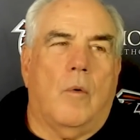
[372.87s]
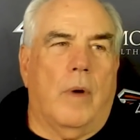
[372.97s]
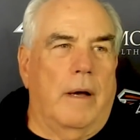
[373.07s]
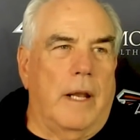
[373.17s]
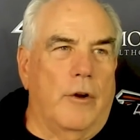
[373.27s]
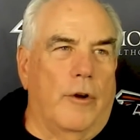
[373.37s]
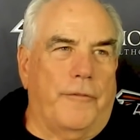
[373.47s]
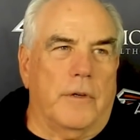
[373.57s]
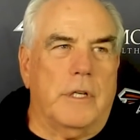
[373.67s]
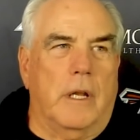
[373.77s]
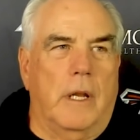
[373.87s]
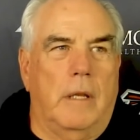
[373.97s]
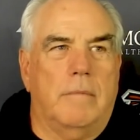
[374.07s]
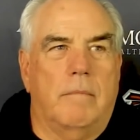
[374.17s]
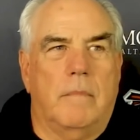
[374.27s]
Well, I don't know if there's
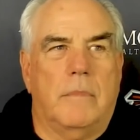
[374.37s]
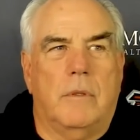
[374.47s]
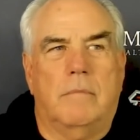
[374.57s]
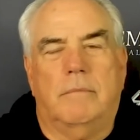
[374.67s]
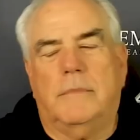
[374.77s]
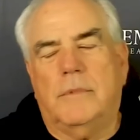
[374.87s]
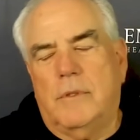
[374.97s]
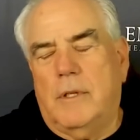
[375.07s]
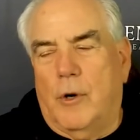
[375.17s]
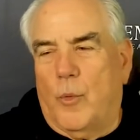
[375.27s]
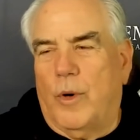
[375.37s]
any you know,